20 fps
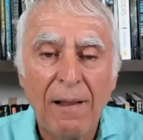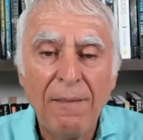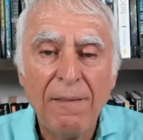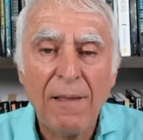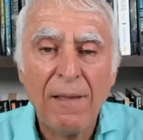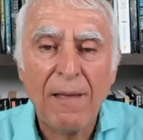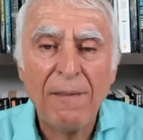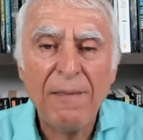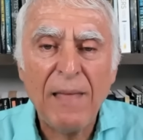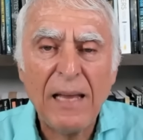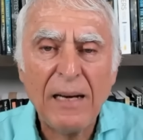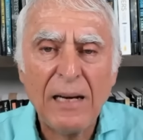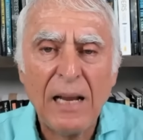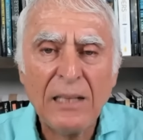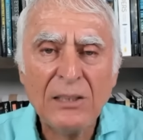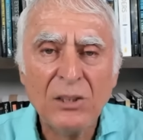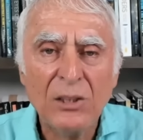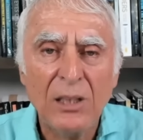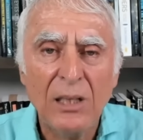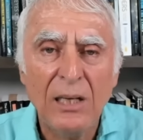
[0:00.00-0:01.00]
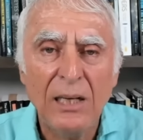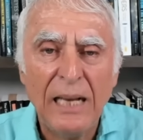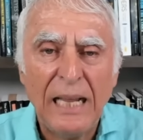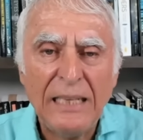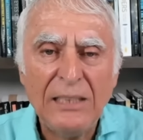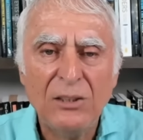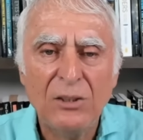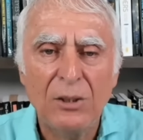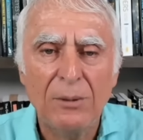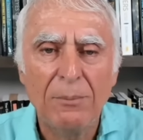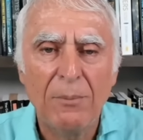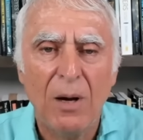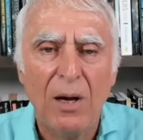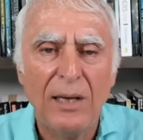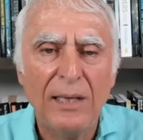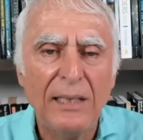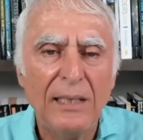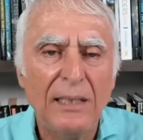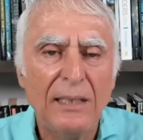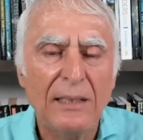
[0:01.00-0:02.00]
and and that actually led to
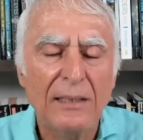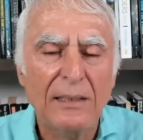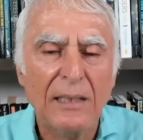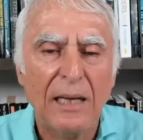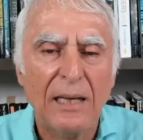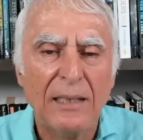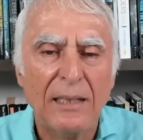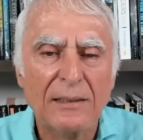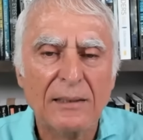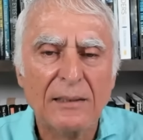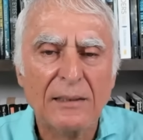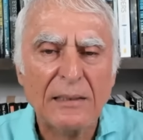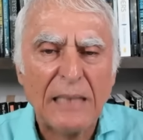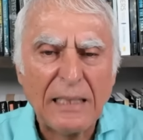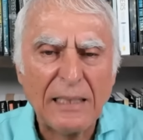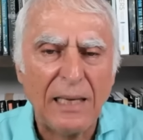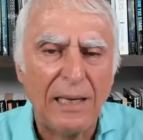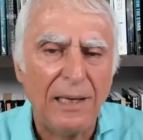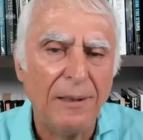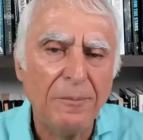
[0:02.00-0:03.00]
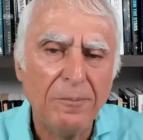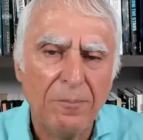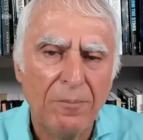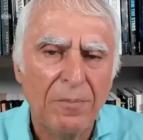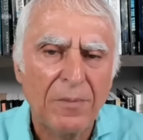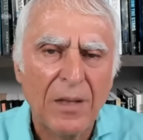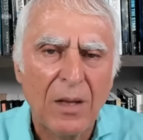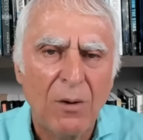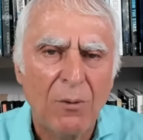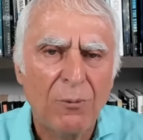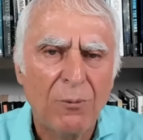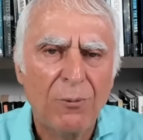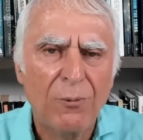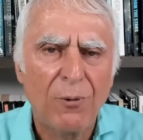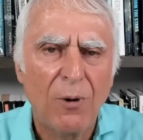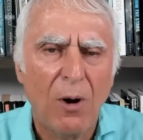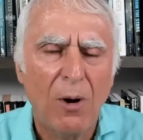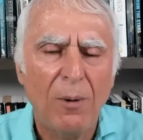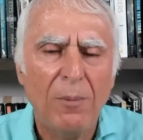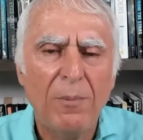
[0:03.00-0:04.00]
my uh, sacking
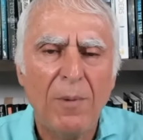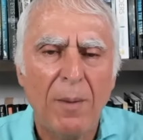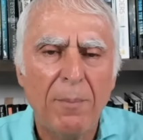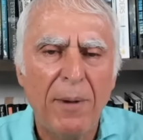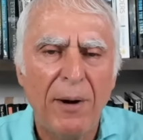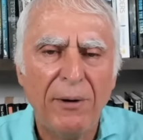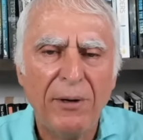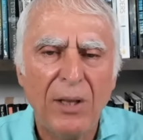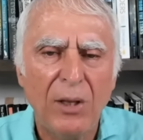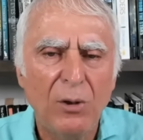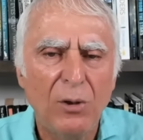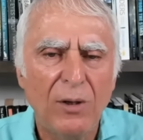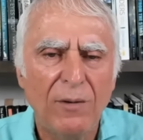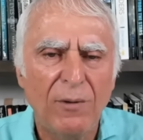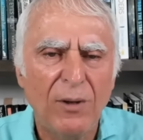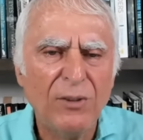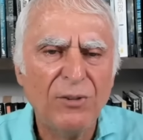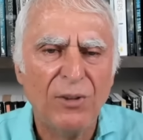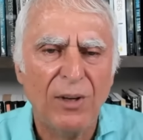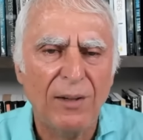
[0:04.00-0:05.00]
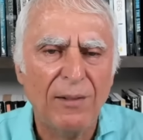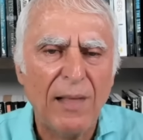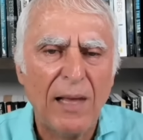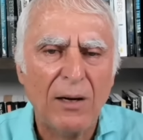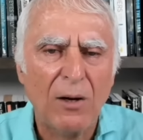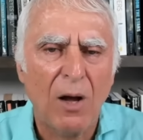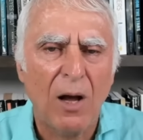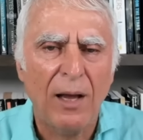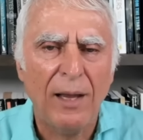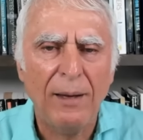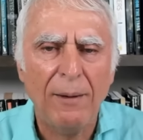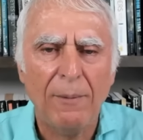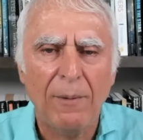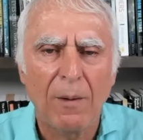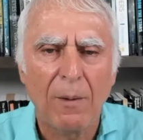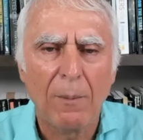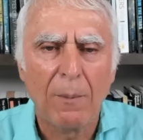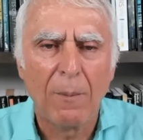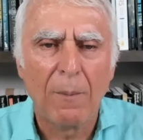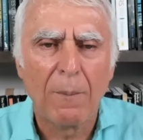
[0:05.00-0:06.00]
from American University. That I
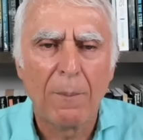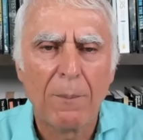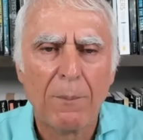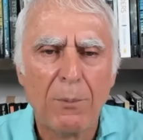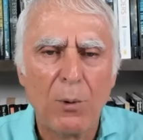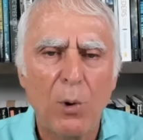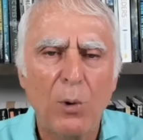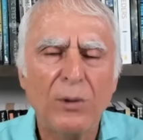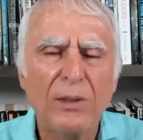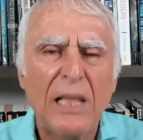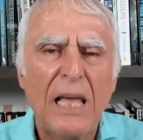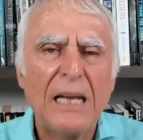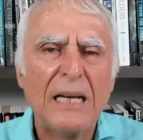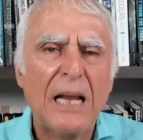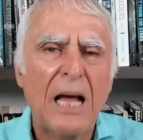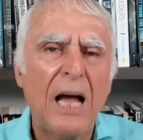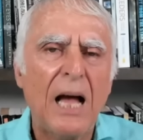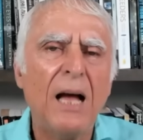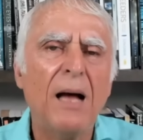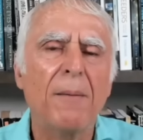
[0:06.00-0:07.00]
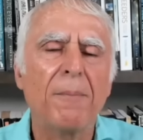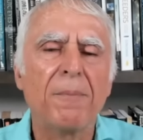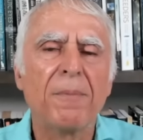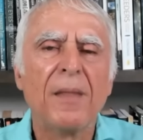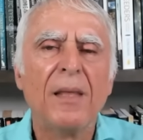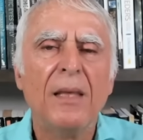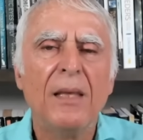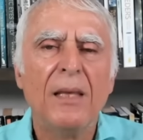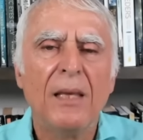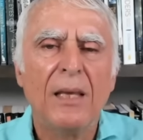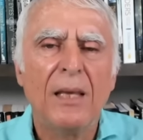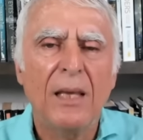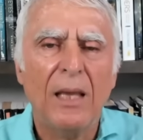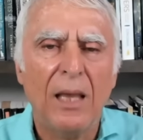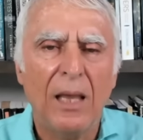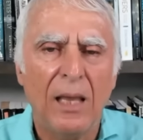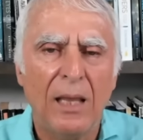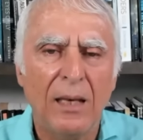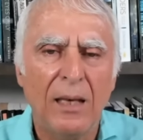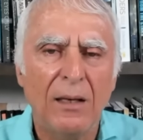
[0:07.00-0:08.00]
brought that up,
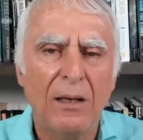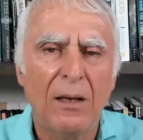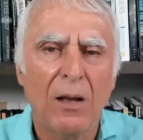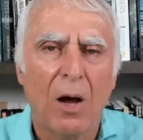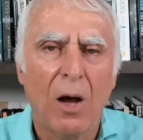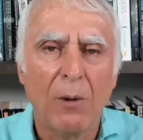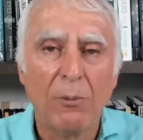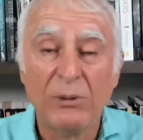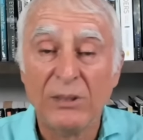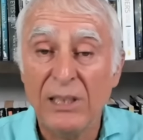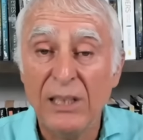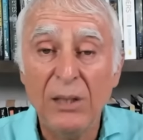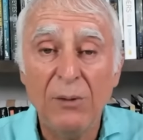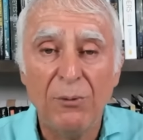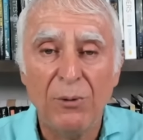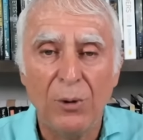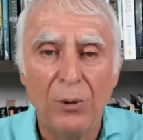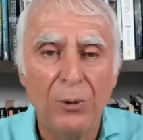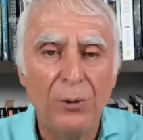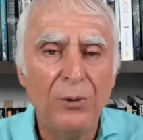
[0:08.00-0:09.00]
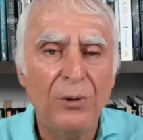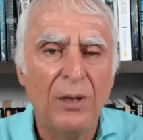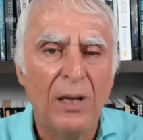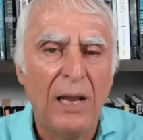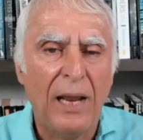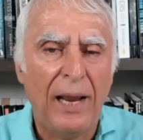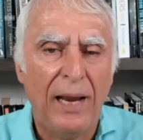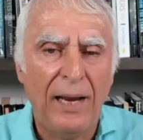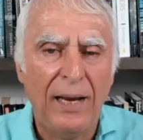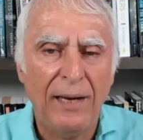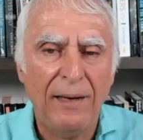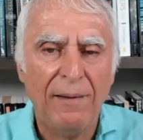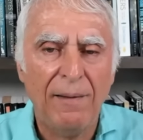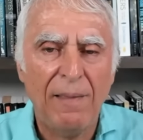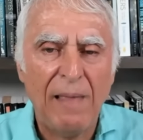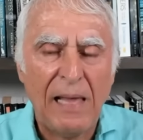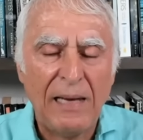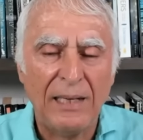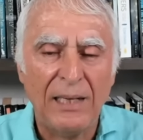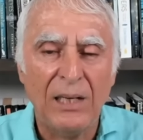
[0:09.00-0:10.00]
and I was interviewed,
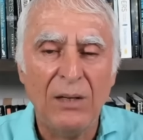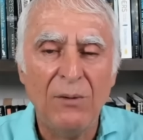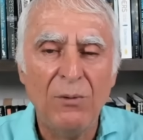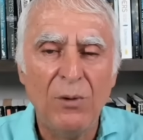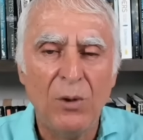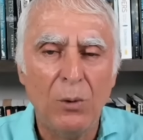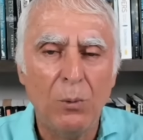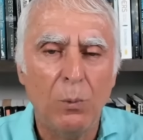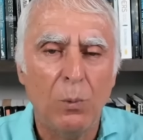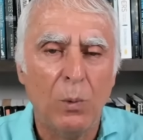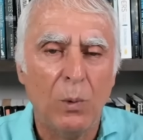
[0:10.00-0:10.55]
and that interview